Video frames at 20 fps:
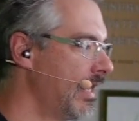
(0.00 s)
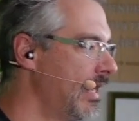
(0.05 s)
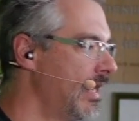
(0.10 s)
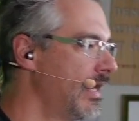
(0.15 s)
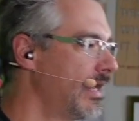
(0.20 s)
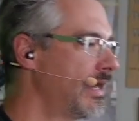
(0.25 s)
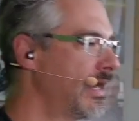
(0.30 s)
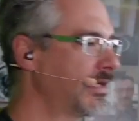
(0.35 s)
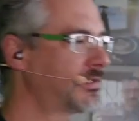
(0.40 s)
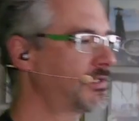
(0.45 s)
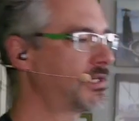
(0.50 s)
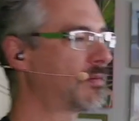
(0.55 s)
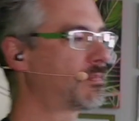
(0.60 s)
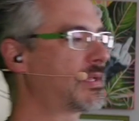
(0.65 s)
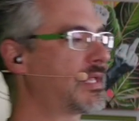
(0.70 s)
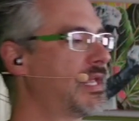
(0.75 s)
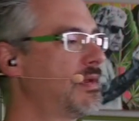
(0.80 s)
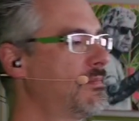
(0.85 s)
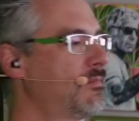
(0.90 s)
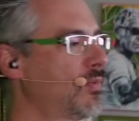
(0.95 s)
Next up,
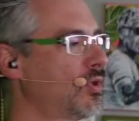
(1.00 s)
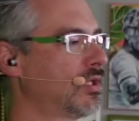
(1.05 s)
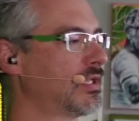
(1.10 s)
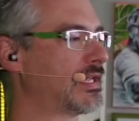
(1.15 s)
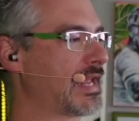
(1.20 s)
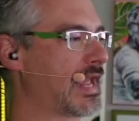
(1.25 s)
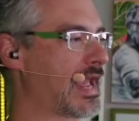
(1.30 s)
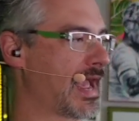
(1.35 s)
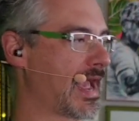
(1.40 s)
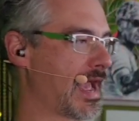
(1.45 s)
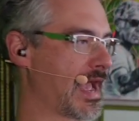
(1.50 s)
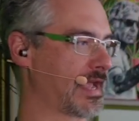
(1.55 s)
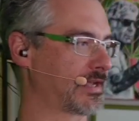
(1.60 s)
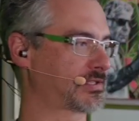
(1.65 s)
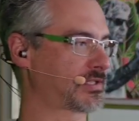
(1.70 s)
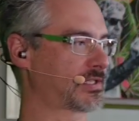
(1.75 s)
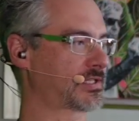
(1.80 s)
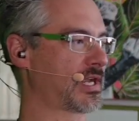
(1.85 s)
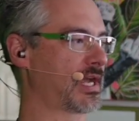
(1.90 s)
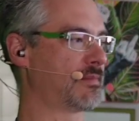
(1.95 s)
Kimberly
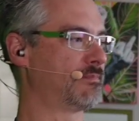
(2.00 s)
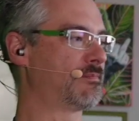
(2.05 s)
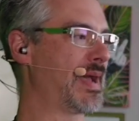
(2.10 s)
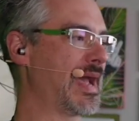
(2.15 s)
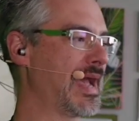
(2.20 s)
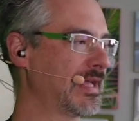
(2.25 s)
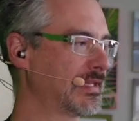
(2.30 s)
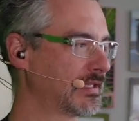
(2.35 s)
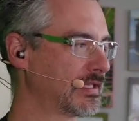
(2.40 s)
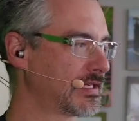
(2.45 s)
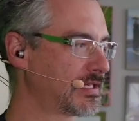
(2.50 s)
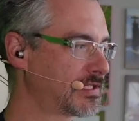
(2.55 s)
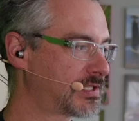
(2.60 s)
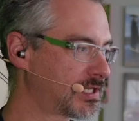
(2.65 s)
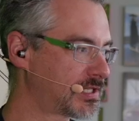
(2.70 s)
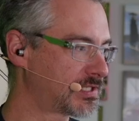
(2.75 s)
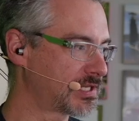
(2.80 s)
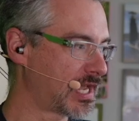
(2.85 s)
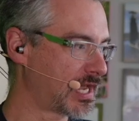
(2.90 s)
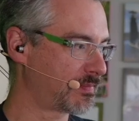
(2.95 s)
asks I'm battling
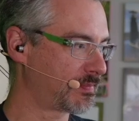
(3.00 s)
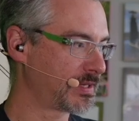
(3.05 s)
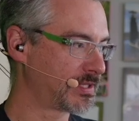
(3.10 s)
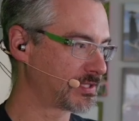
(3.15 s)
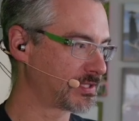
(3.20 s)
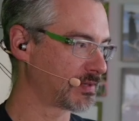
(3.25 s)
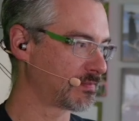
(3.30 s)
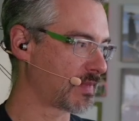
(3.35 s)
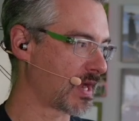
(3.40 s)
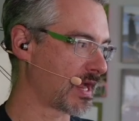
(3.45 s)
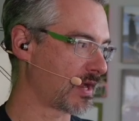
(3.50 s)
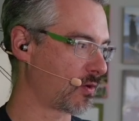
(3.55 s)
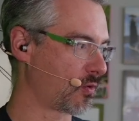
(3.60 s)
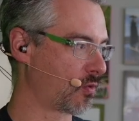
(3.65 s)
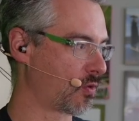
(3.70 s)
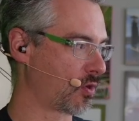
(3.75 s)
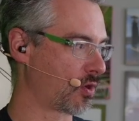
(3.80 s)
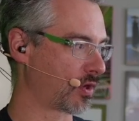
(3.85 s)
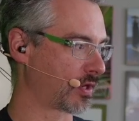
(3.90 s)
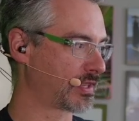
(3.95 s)
sysadmins in my
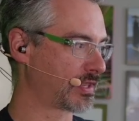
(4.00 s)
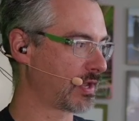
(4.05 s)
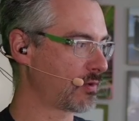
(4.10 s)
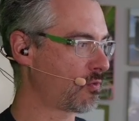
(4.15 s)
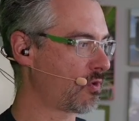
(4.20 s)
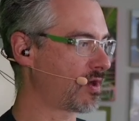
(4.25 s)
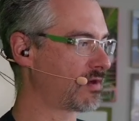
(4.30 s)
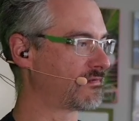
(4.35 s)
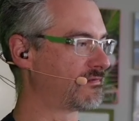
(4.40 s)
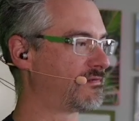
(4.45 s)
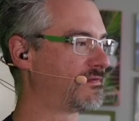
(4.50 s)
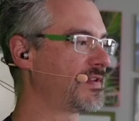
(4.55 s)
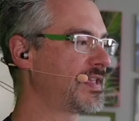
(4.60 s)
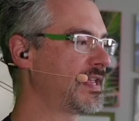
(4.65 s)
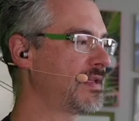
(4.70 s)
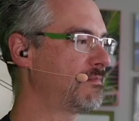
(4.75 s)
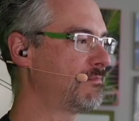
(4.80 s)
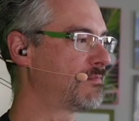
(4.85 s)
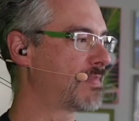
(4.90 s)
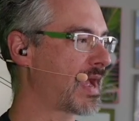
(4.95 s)
org. They want
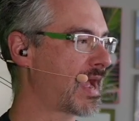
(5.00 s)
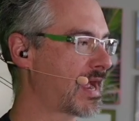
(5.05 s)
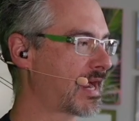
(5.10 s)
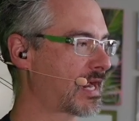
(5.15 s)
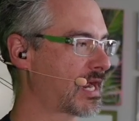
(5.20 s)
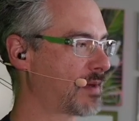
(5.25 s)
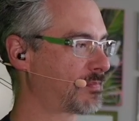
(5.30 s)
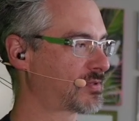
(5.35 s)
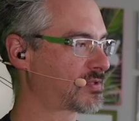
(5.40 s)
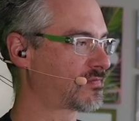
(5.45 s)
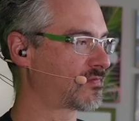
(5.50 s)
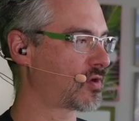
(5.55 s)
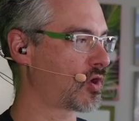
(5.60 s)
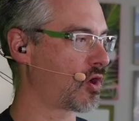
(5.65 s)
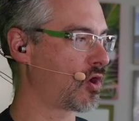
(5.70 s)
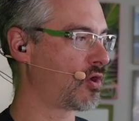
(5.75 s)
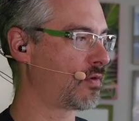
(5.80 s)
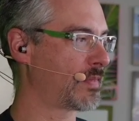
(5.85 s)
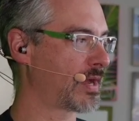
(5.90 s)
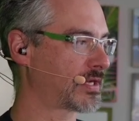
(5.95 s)
Veeam backups for
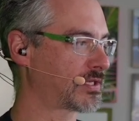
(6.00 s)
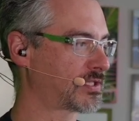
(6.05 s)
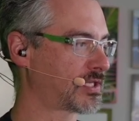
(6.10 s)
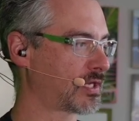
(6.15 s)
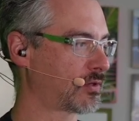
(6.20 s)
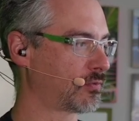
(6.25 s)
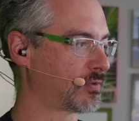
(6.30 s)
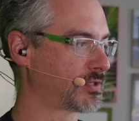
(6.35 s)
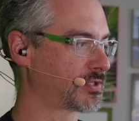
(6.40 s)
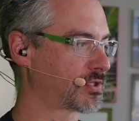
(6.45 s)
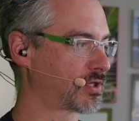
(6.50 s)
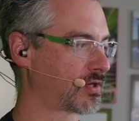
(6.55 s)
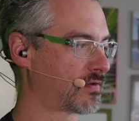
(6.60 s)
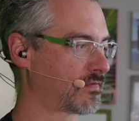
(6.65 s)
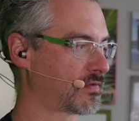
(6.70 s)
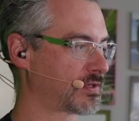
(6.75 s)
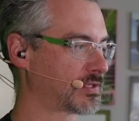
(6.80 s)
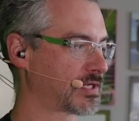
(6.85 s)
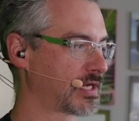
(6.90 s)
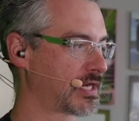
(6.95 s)
all my SQL
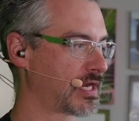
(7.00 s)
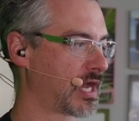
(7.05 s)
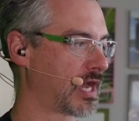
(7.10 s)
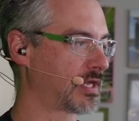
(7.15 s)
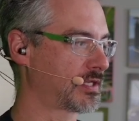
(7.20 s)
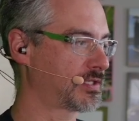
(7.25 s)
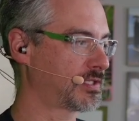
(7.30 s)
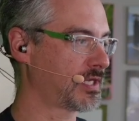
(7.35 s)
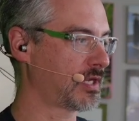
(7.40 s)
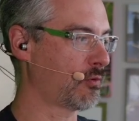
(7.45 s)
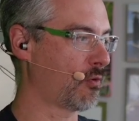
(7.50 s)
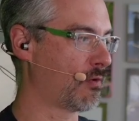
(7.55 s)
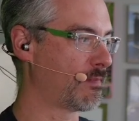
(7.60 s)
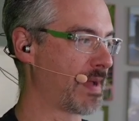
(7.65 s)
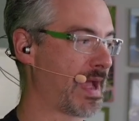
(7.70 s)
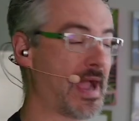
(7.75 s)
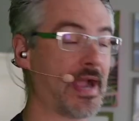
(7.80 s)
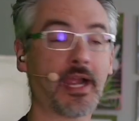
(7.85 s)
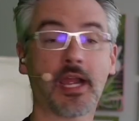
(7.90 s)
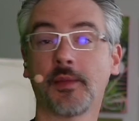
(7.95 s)
servers and not SQL
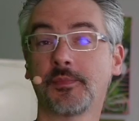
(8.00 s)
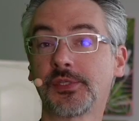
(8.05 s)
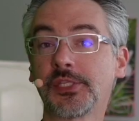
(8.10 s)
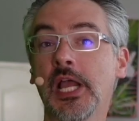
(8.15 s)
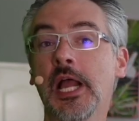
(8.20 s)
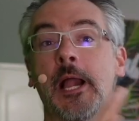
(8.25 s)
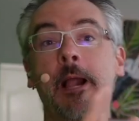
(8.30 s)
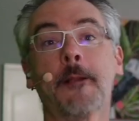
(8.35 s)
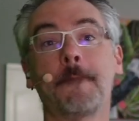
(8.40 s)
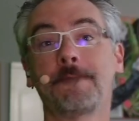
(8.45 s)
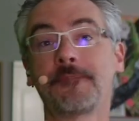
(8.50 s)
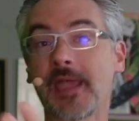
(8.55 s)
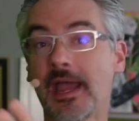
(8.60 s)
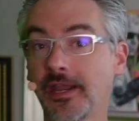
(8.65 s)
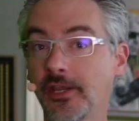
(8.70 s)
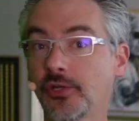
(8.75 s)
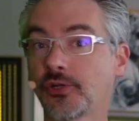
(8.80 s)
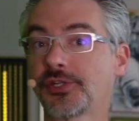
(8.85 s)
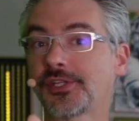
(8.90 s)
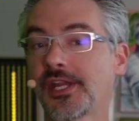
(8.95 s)
backups. I
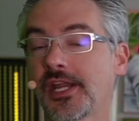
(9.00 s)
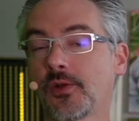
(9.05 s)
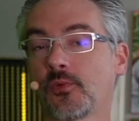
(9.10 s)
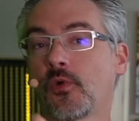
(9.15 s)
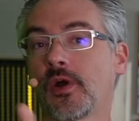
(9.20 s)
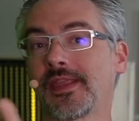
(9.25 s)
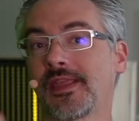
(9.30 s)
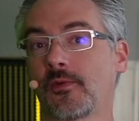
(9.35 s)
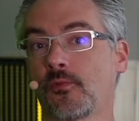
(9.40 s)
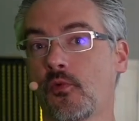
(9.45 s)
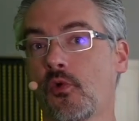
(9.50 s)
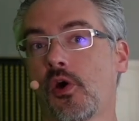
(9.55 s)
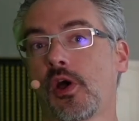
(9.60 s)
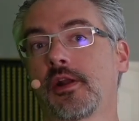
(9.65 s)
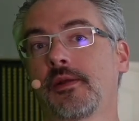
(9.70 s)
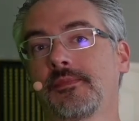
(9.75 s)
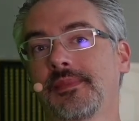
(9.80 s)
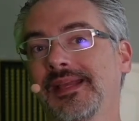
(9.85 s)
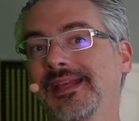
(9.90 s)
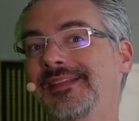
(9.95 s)
understand why they want
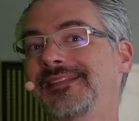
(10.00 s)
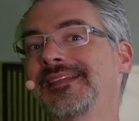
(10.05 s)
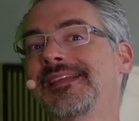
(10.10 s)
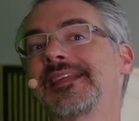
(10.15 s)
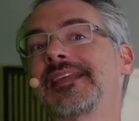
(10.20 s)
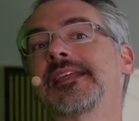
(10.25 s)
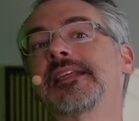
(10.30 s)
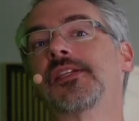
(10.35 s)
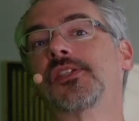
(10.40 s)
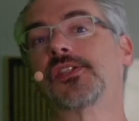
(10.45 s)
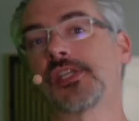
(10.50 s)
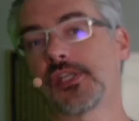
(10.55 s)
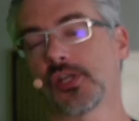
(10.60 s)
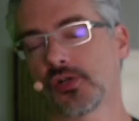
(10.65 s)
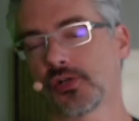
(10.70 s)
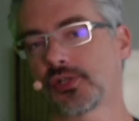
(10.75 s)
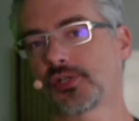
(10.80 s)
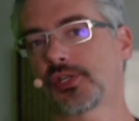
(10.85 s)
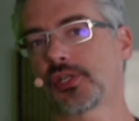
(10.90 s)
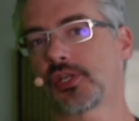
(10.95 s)
them. It's
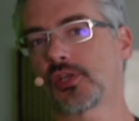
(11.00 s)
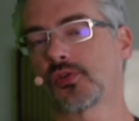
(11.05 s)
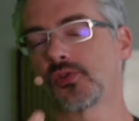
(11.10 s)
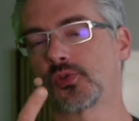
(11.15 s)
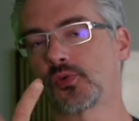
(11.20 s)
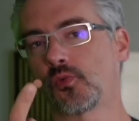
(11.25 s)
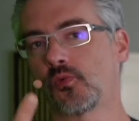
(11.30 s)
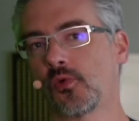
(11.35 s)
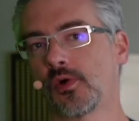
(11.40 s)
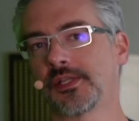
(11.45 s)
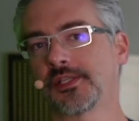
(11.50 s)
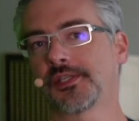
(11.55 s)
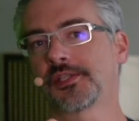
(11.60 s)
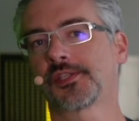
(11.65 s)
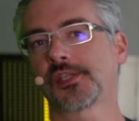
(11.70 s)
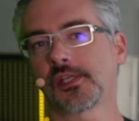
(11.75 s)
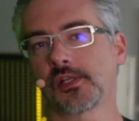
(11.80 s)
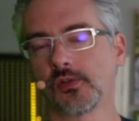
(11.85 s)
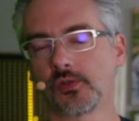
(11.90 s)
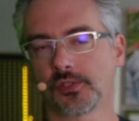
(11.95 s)
easier to use one
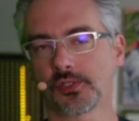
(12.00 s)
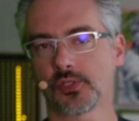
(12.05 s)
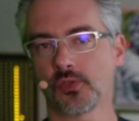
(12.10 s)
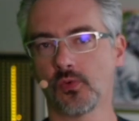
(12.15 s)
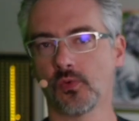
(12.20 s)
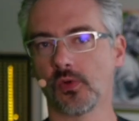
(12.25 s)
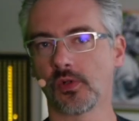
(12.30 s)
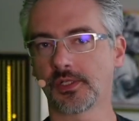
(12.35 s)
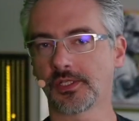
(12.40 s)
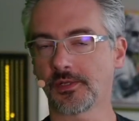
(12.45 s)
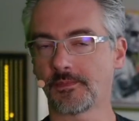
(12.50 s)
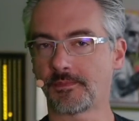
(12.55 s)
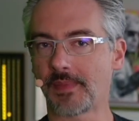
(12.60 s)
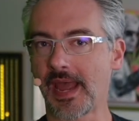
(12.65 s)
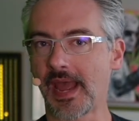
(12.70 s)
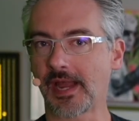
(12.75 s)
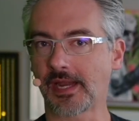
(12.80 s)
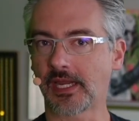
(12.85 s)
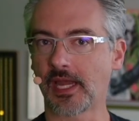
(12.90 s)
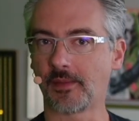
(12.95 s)
single tool to
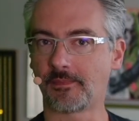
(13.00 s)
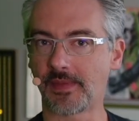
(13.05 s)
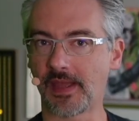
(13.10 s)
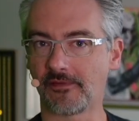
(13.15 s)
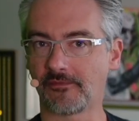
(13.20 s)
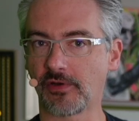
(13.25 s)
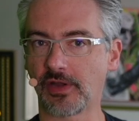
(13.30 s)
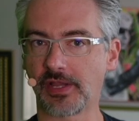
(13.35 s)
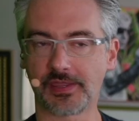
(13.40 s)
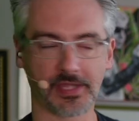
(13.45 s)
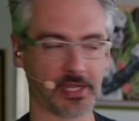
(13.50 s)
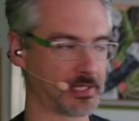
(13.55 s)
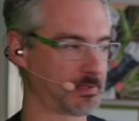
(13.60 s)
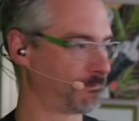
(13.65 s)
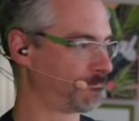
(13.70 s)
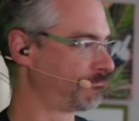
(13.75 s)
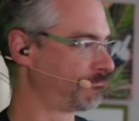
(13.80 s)
back up everything